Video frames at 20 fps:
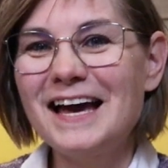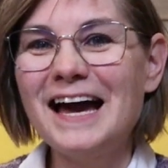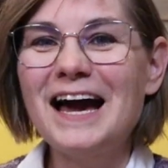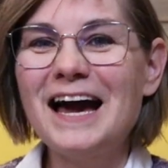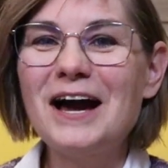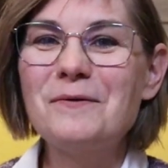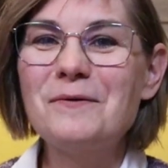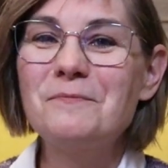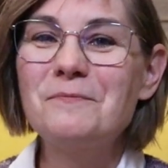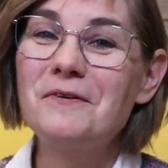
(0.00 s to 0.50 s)

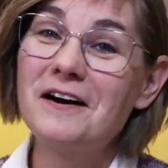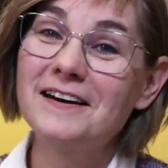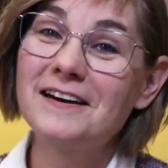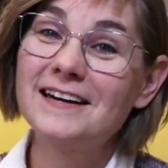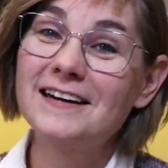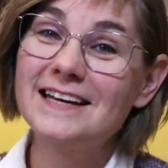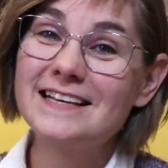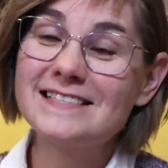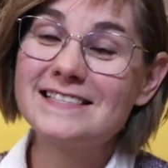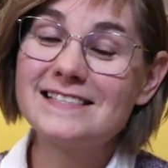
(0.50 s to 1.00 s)
But
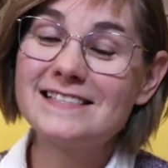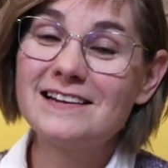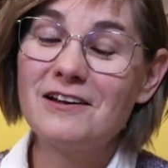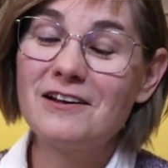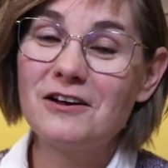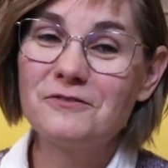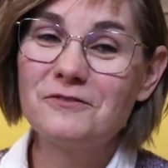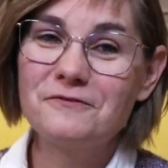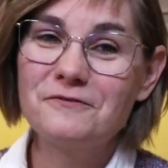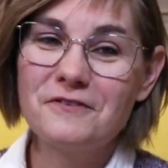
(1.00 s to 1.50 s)
it's a lot
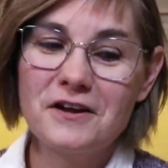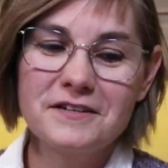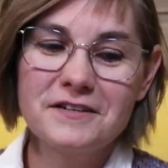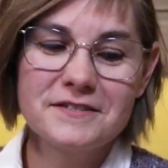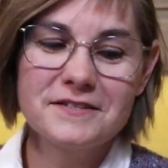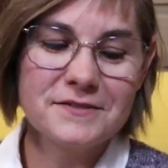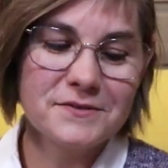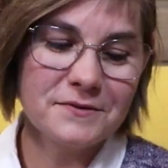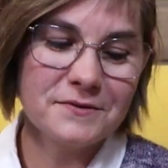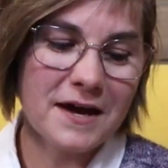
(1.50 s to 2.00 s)
of fun
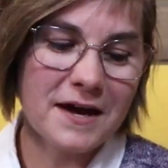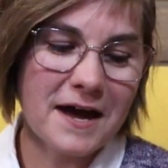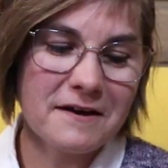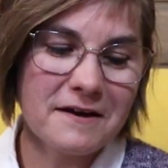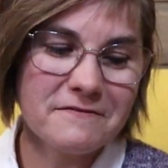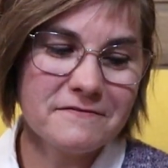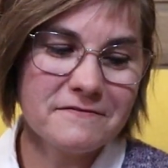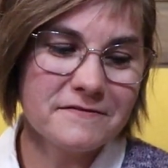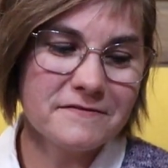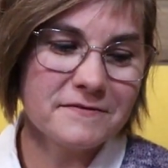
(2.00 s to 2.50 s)
to
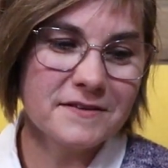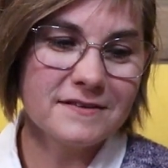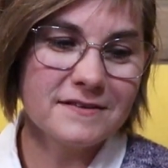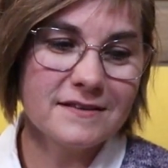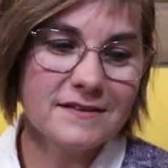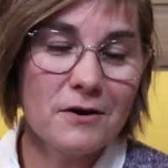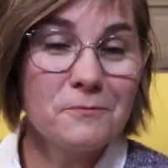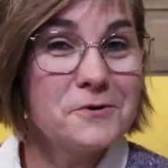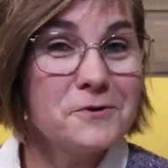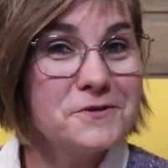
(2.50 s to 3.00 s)
have the
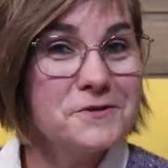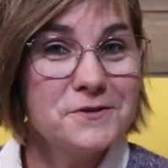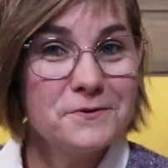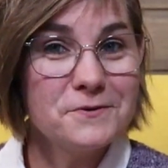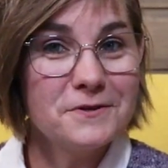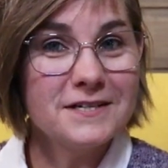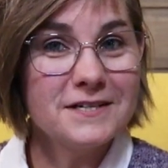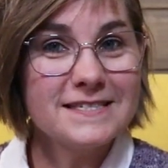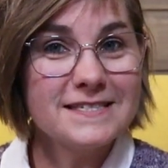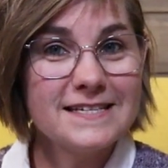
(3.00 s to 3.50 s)

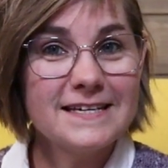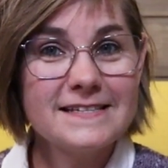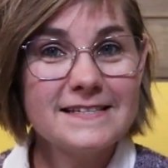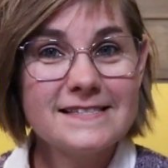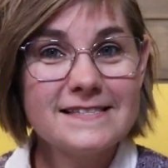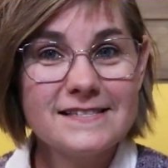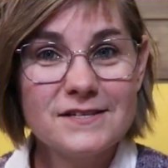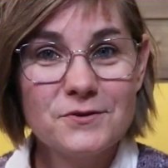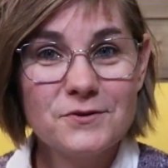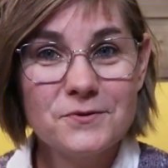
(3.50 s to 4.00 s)
opportunity
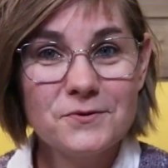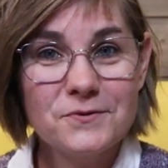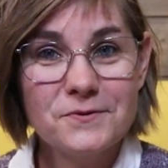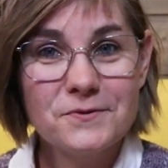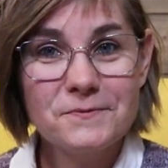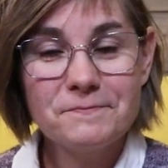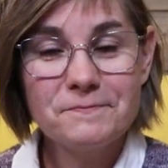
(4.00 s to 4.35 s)
to